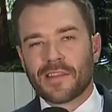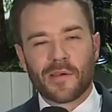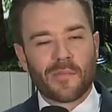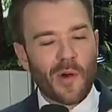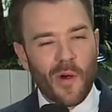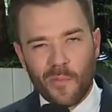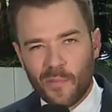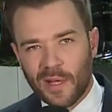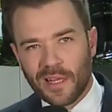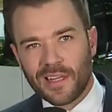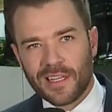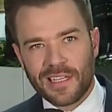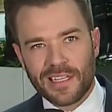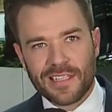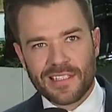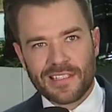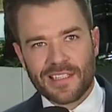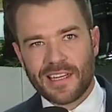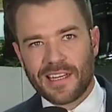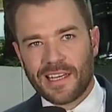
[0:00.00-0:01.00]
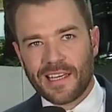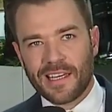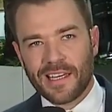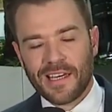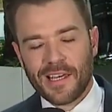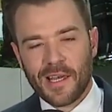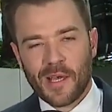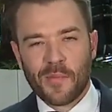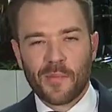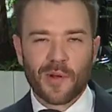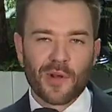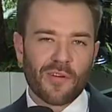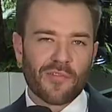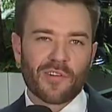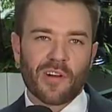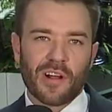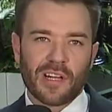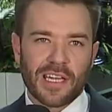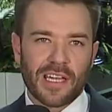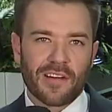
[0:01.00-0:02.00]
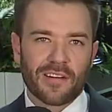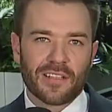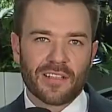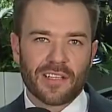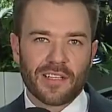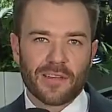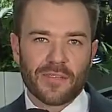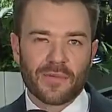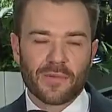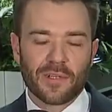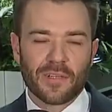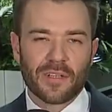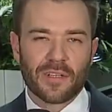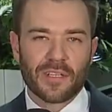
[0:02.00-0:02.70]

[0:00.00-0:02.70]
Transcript: the Mobility City. But overall, Carolyn, we're